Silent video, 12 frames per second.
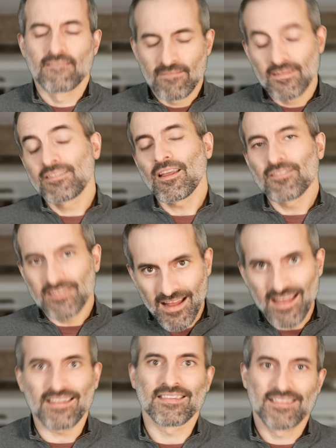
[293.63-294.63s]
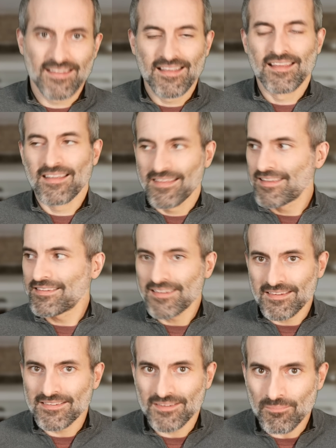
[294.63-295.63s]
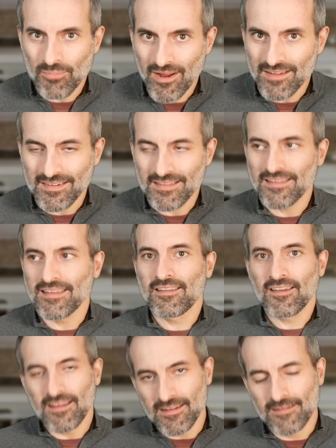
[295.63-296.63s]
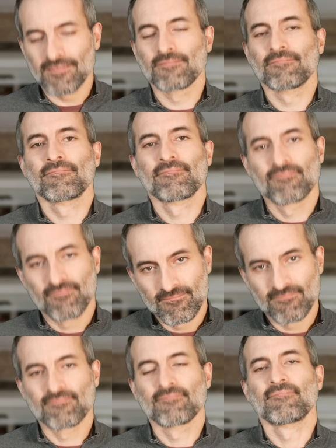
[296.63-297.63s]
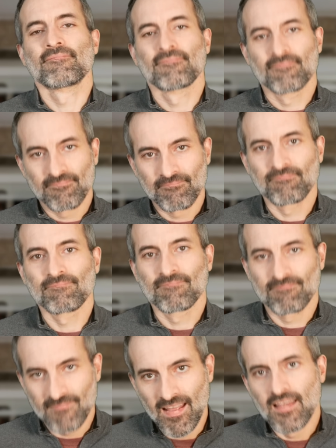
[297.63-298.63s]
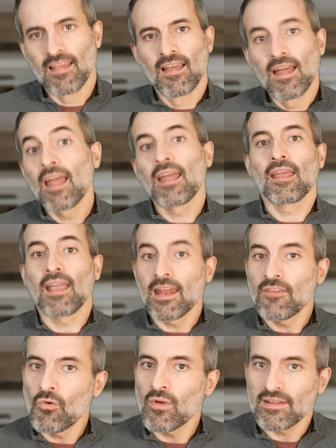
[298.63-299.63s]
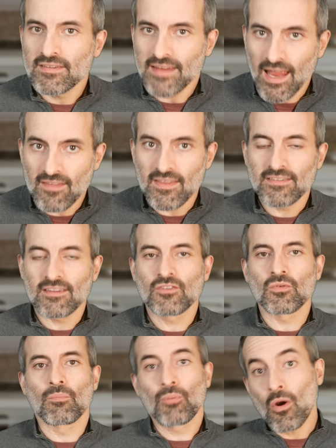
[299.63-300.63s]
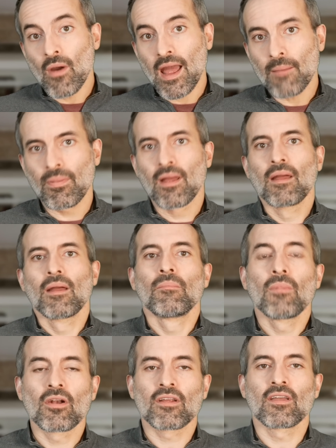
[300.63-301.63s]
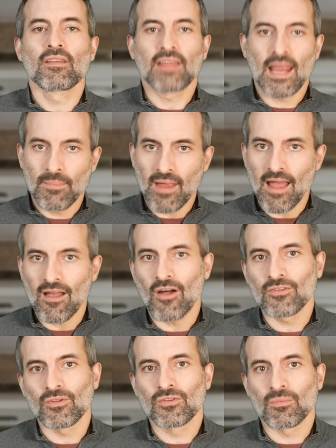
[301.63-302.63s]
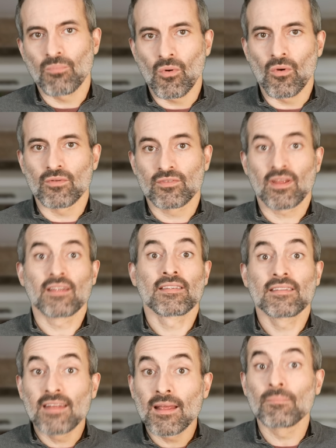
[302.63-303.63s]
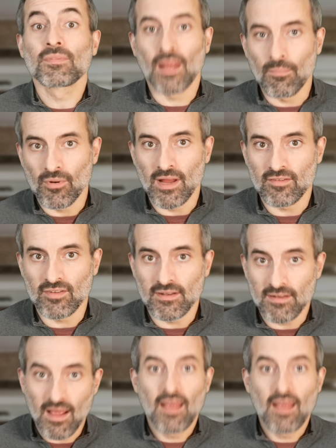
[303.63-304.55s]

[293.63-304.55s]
This sounds nice. This is surprisingly good. And if you want to scale this into a pro app, Mureka's API also supports stem separation.